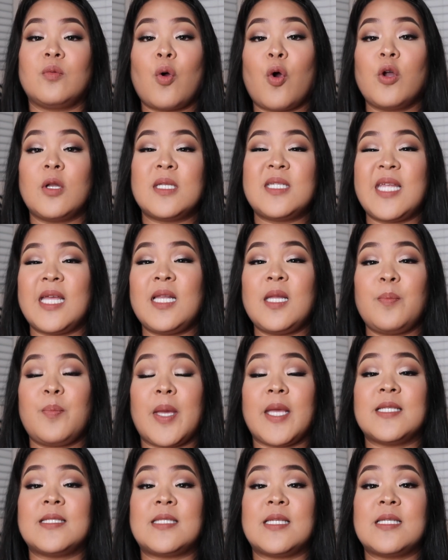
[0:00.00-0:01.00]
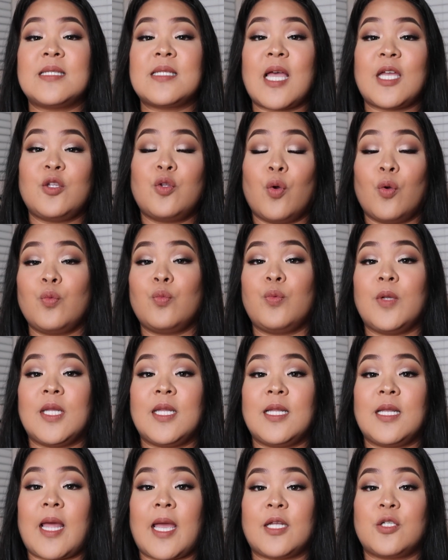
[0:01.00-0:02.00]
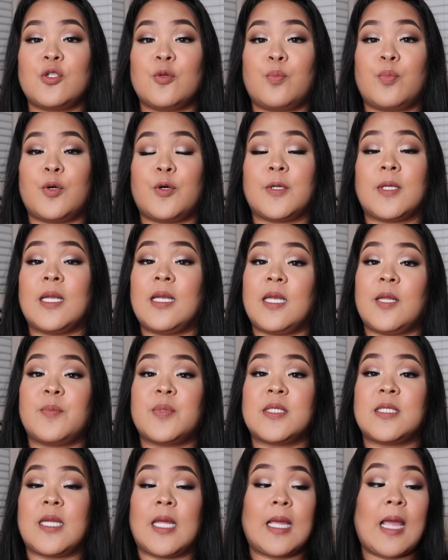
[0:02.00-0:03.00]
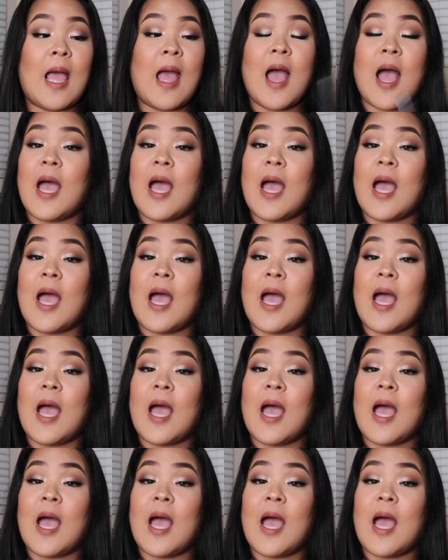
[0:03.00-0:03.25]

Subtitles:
On a daily basis, I don't really like to put lipstick.